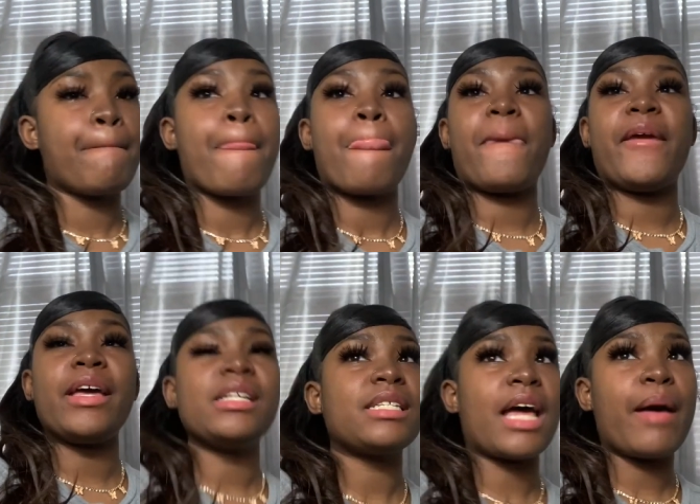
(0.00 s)
Yeah,
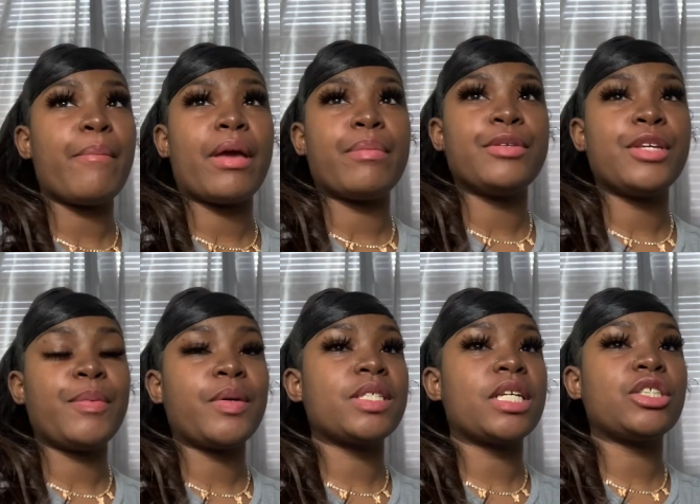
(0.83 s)
it's hot, baby. You keep
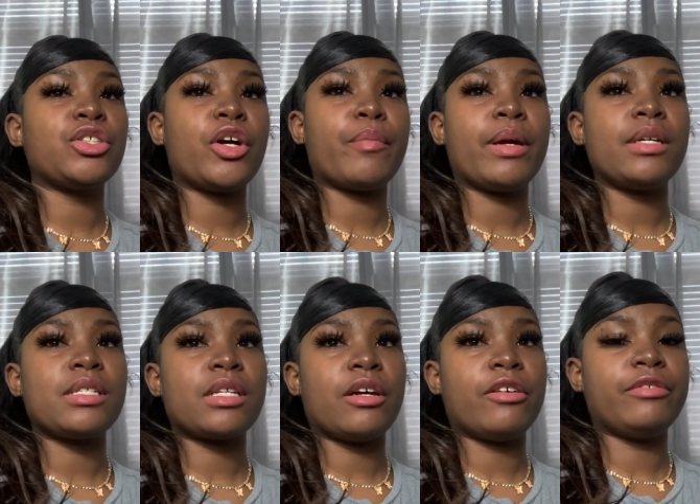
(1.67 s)
on touching, you're gonna burn
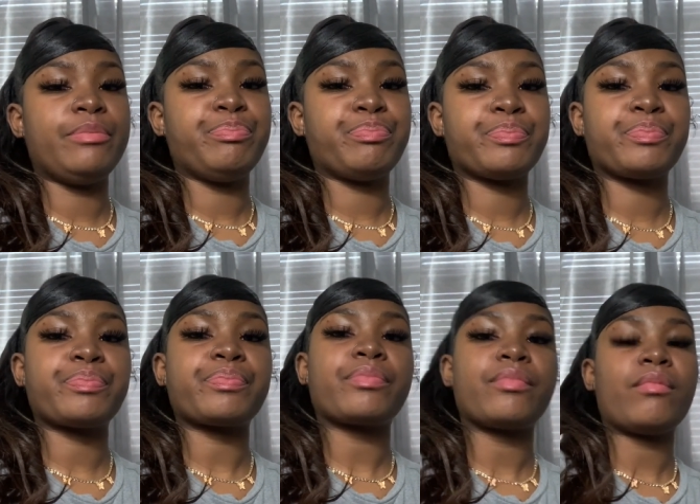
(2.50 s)
stuff.
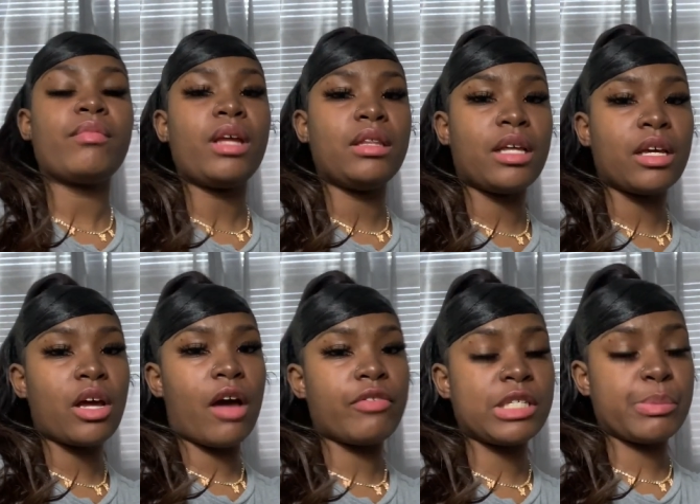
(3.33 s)
Thank
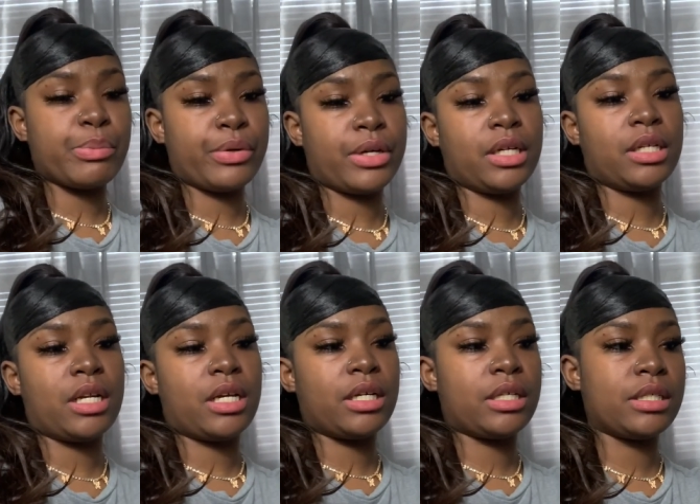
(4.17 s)
y'all for supporting
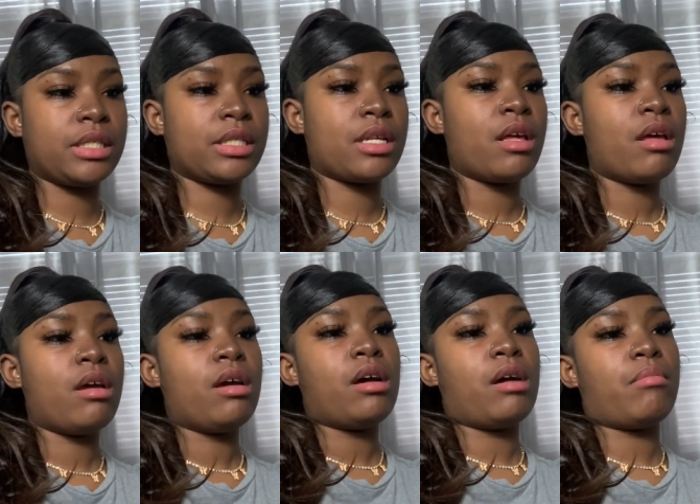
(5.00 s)
us.
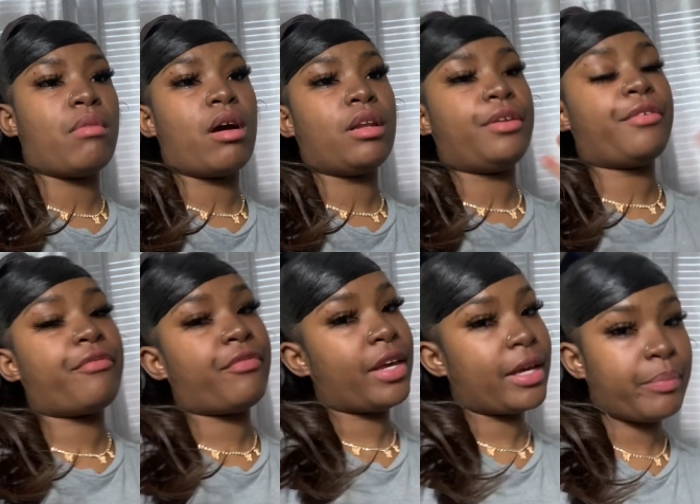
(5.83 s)
Our little
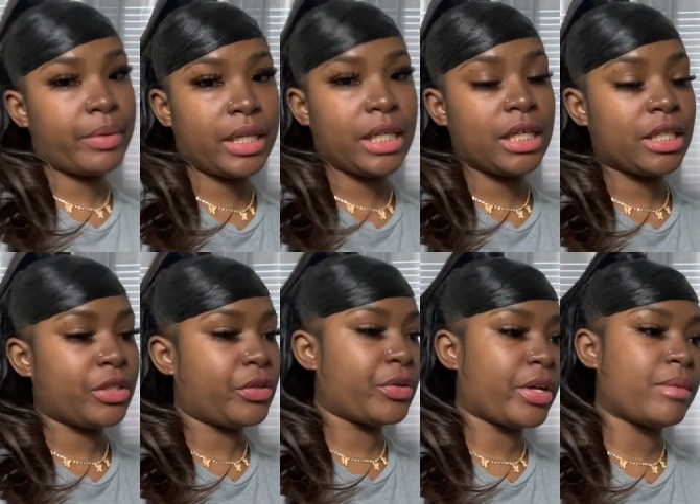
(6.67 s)
family,
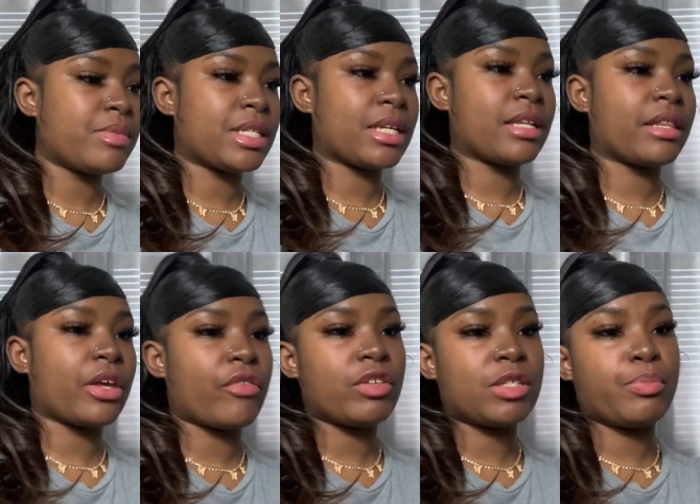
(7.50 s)
you know what I'm saying? Thank
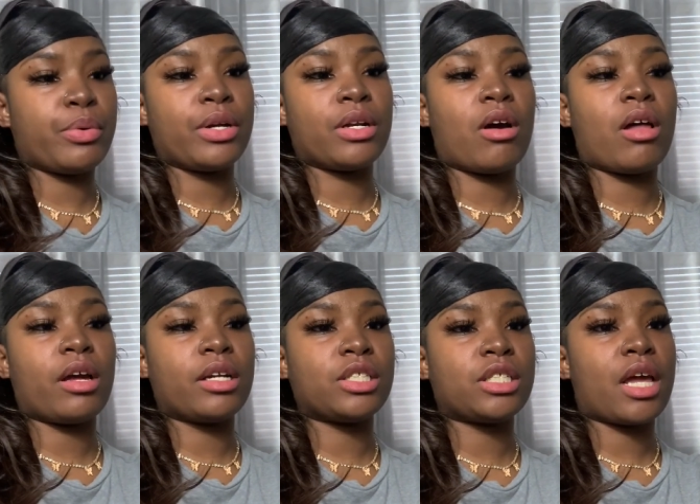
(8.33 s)
you for supporting all
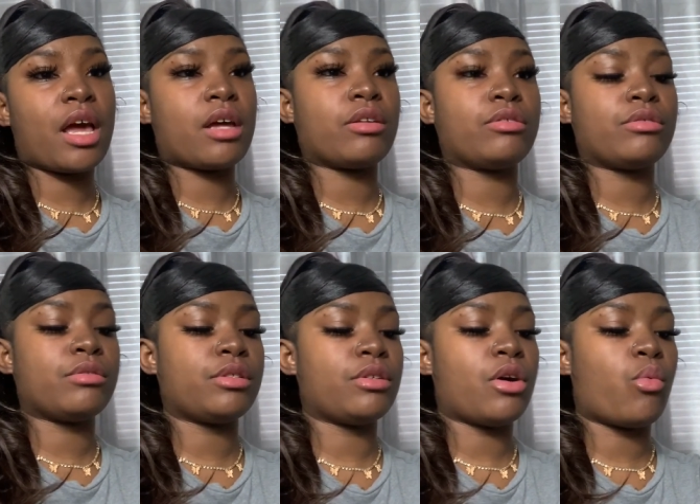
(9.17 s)
our
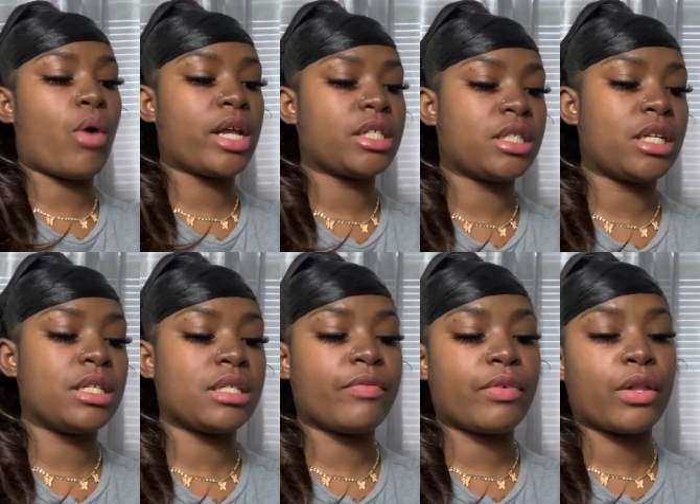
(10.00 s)
channels, you know, watching
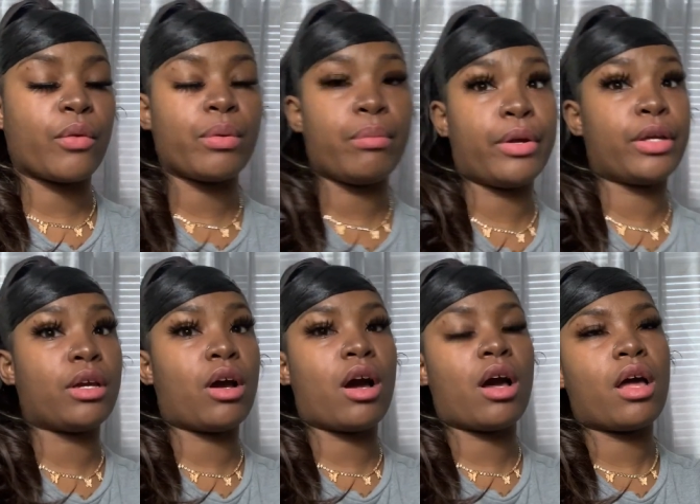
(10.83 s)
us, even though we bring
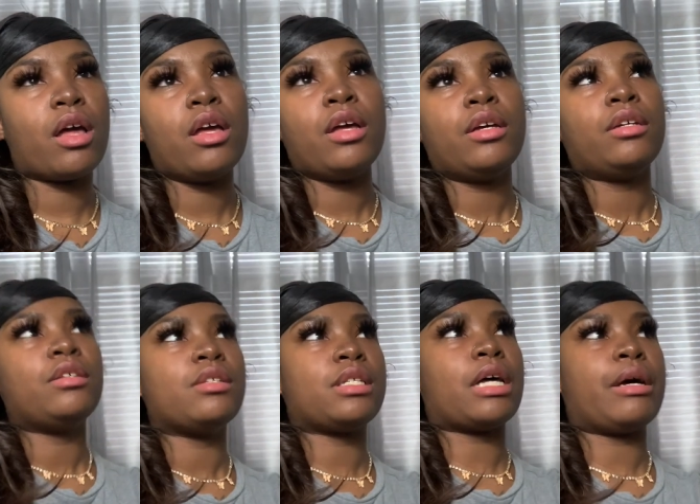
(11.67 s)
y'all
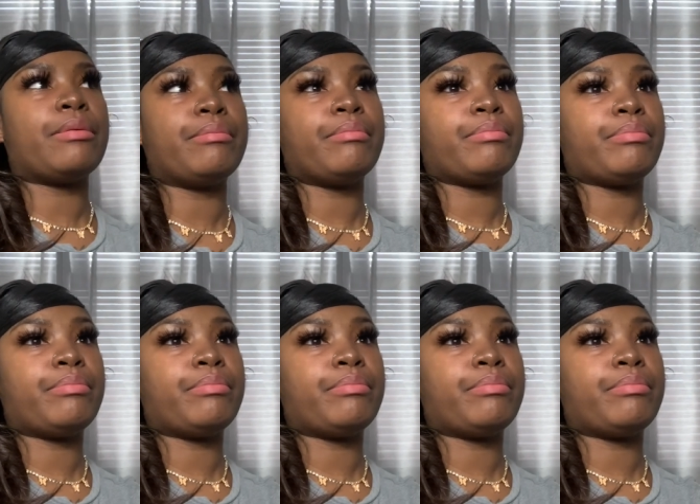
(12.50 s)
some